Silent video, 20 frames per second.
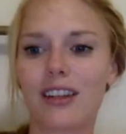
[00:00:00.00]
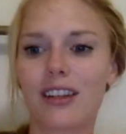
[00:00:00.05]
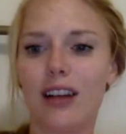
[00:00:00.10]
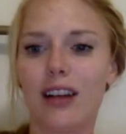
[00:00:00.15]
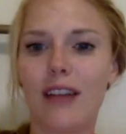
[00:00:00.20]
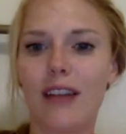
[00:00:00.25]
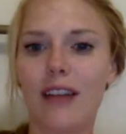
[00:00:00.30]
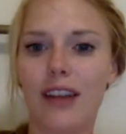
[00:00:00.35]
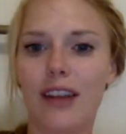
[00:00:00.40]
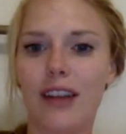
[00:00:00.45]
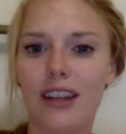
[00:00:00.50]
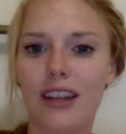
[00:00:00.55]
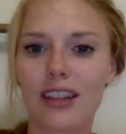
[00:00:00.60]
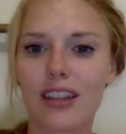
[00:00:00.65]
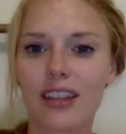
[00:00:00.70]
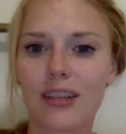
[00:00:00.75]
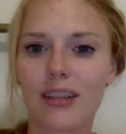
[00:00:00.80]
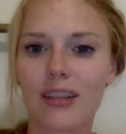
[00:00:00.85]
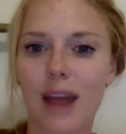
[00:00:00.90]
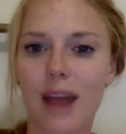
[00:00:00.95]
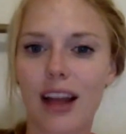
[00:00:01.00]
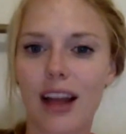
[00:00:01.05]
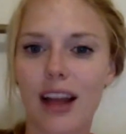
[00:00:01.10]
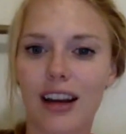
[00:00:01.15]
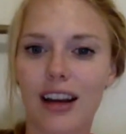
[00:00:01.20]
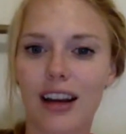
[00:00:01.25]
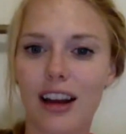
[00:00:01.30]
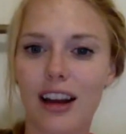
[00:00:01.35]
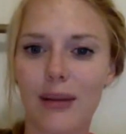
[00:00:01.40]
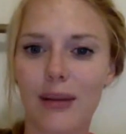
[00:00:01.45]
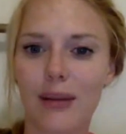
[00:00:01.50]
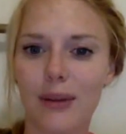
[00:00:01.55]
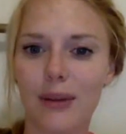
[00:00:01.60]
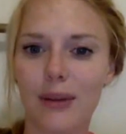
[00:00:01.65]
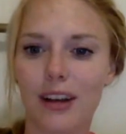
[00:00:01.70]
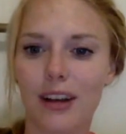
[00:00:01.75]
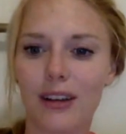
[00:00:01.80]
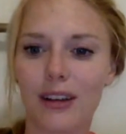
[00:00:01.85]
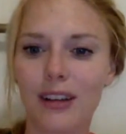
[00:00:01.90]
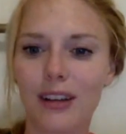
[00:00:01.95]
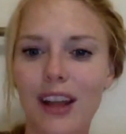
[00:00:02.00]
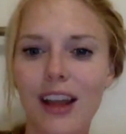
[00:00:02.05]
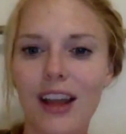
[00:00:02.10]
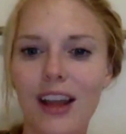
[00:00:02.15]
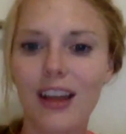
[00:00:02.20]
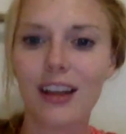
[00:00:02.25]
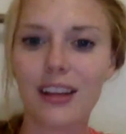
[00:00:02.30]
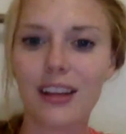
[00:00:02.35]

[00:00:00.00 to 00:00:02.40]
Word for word: evidence to back it up you know yeah.